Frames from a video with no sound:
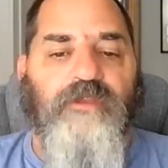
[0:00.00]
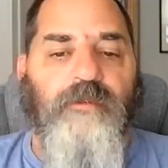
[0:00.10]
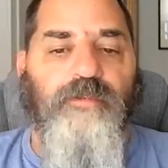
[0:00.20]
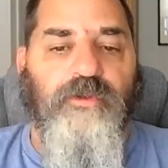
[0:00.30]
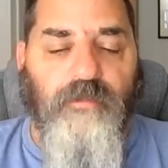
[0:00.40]

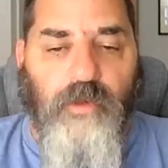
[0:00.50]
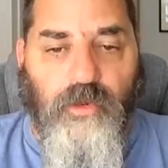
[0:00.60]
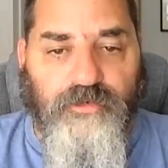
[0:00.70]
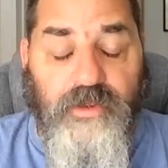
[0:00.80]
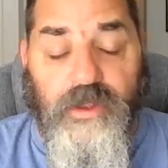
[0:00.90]
They put them
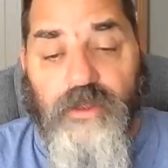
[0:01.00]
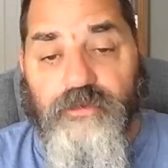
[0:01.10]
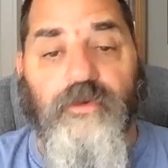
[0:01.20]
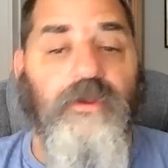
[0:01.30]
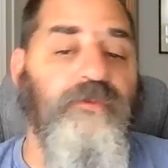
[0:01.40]
all
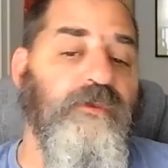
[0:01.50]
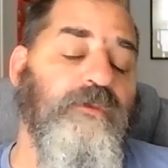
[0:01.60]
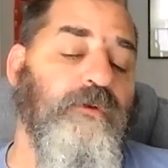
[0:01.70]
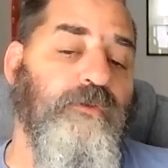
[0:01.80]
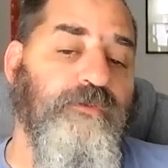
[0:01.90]
together and
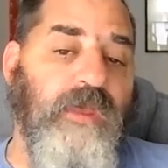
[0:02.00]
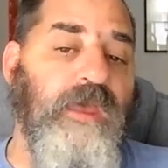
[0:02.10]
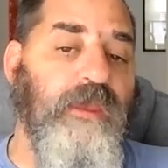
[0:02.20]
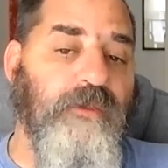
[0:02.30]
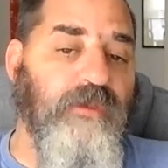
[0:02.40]
then they'll
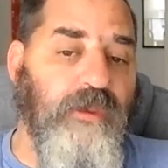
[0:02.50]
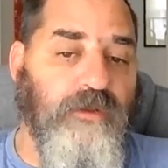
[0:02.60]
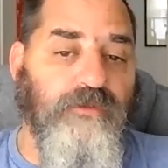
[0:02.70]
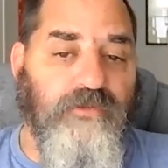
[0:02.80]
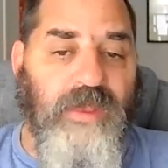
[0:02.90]
say at the
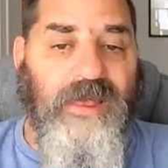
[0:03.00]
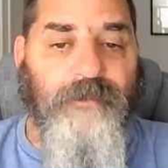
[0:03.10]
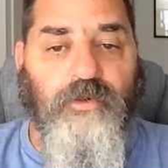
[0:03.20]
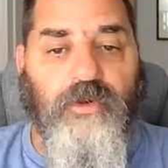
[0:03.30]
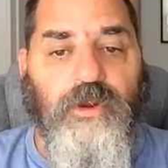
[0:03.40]
end of the
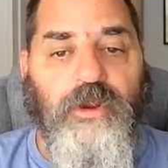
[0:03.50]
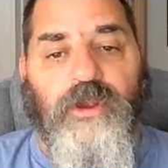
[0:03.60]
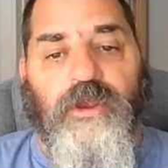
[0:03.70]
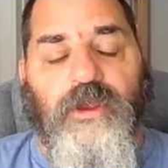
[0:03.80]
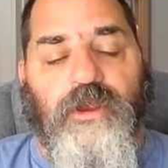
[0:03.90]
chapter,
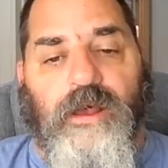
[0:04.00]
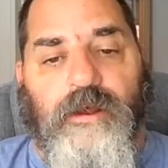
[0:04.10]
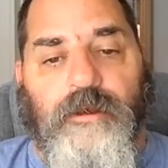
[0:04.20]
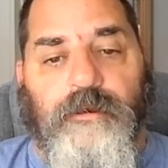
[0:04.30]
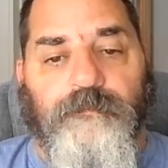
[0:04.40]

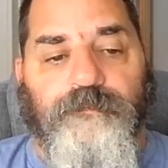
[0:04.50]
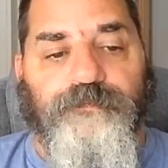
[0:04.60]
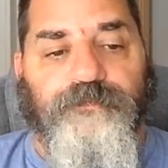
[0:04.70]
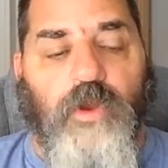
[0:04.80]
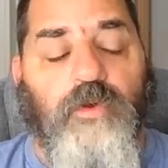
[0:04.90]

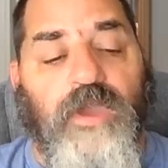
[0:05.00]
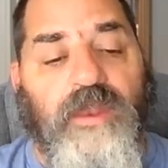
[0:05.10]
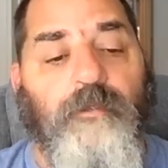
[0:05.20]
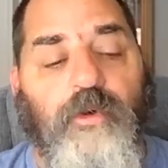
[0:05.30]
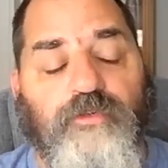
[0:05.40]
um,
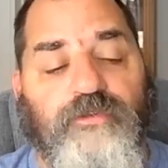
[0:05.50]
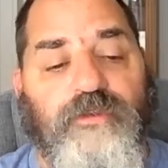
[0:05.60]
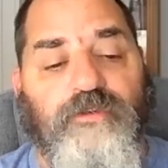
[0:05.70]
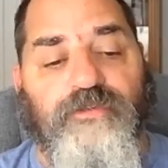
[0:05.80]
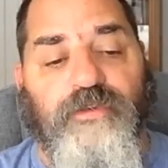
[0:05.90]
okay, now most
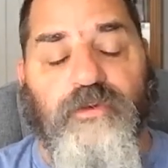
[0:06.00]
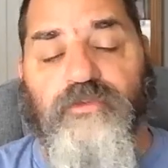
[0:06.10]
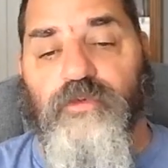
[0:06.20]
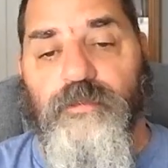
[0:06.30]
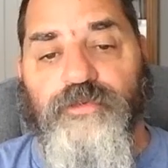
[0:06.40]
of these
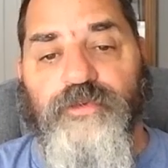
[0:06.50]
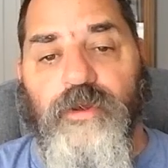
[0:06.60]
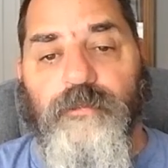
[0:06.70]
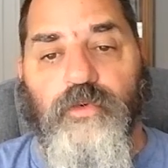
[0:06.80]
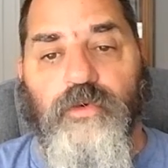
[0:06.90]
theories were built
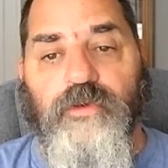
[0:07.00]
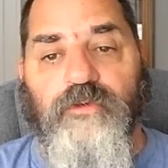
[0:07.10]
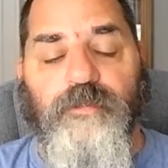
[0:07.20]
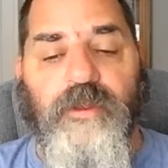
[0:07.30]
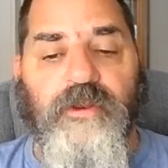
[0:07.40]
on
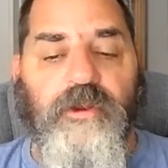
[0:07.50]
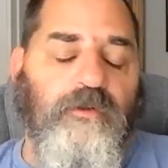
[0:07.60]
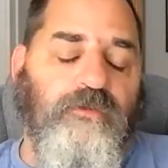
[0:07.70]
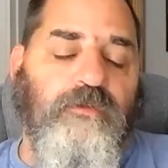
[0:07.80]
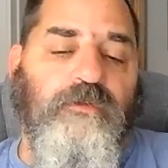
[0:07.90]
boys, but
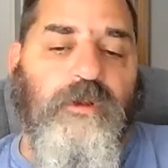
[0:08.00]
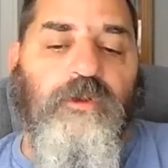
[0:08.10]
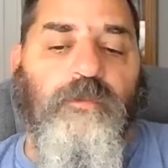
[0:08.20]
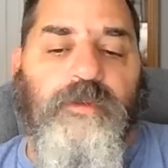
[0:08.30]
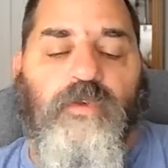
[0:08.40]
here's a
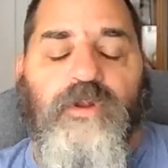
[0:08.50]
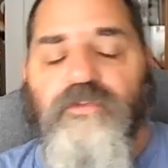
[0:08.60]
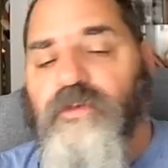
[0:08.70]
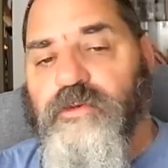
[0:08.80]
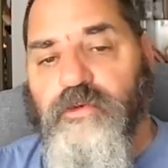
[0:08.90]
little bit of what
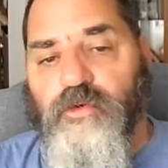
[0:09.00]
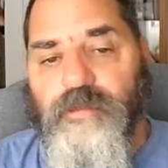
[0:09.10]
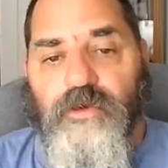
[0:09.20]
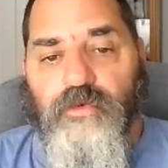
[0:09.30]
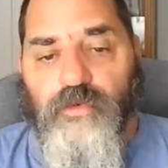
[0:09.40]
you need to know
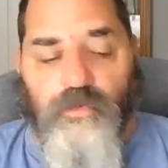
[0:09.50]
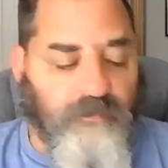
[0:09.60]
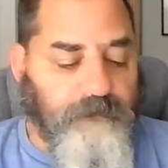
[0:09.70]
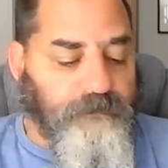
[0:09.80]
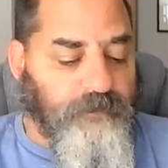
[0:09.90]
about girls.